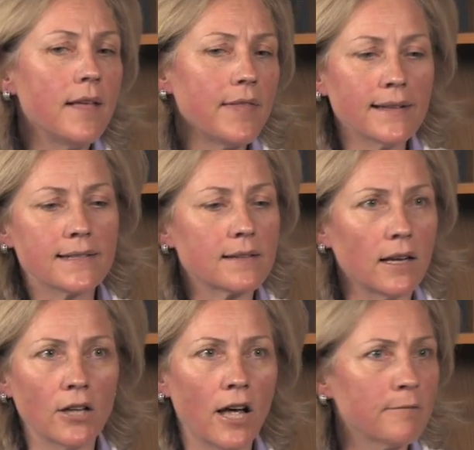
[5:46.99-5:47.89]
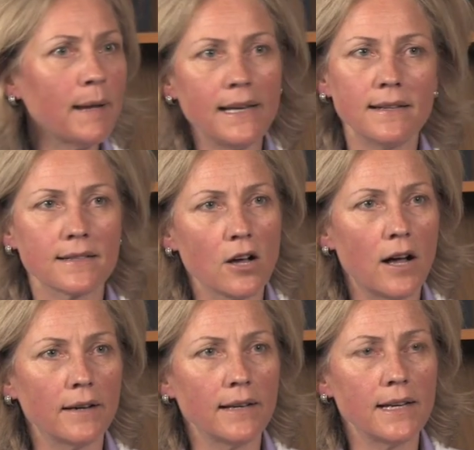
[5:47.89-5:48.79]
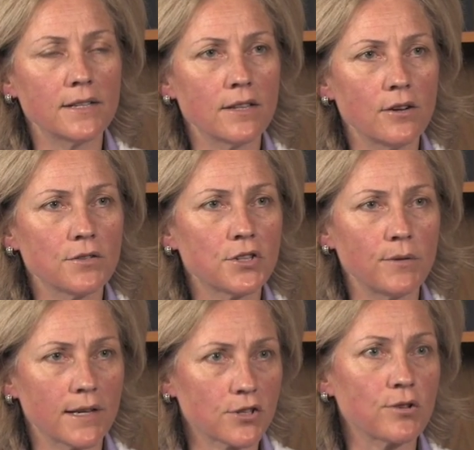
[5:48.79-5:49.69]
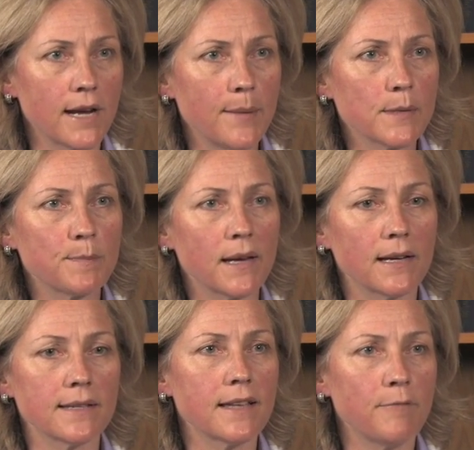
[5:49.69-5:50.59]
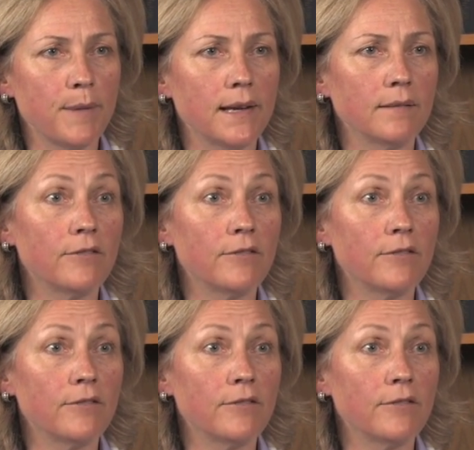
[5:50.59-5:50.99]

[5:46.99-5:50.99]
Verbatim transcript: That's, a lot of money has gone into those two extremes because they've been